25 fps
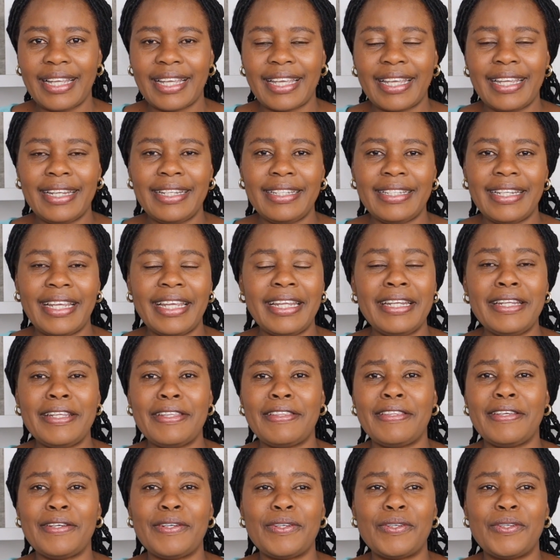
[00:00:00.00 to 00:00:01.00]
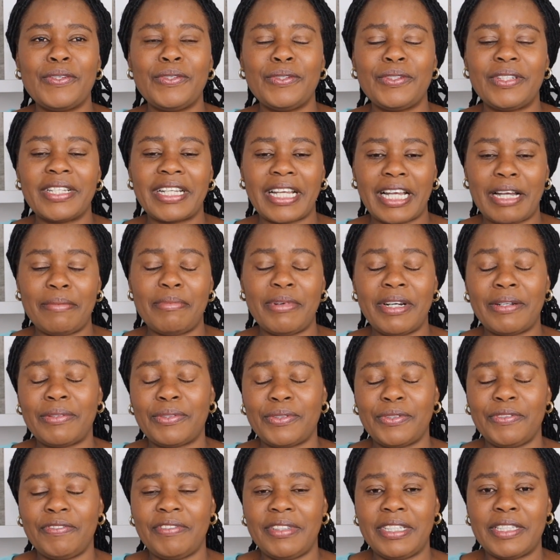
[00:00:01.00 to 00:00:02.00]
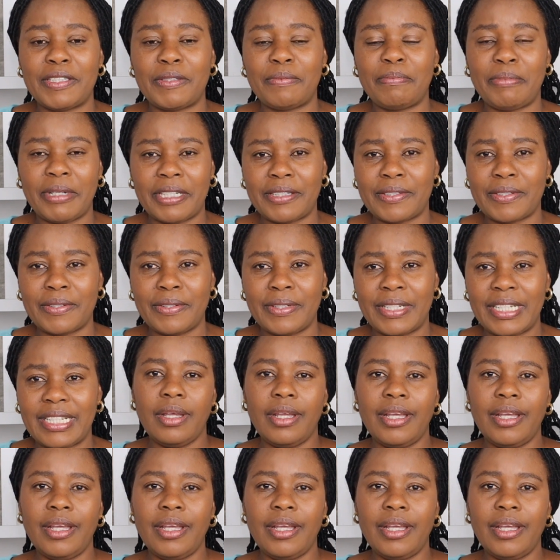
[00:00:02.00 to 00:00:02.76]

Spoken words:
Can anything good come out of this person?